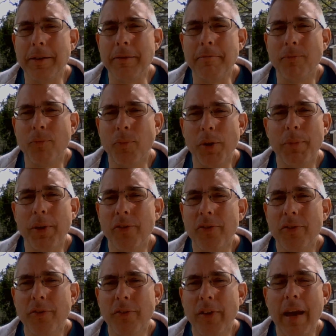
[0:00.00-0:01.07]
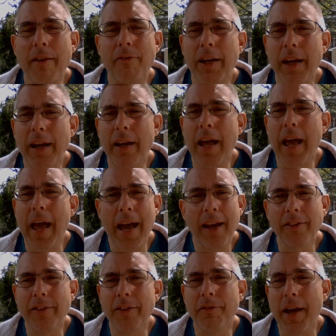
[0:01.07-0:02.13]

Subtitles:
We miss having an